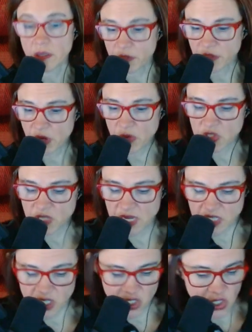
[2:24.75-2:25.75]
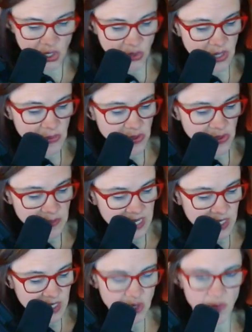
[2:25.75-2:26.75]
those they disagree with or make
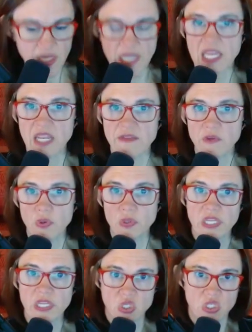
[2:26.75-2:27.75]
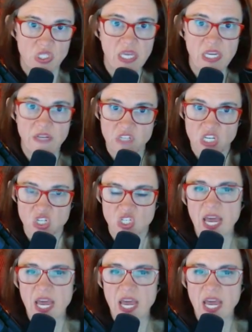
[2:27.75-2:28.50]
it so they can't even hold legislative sessions?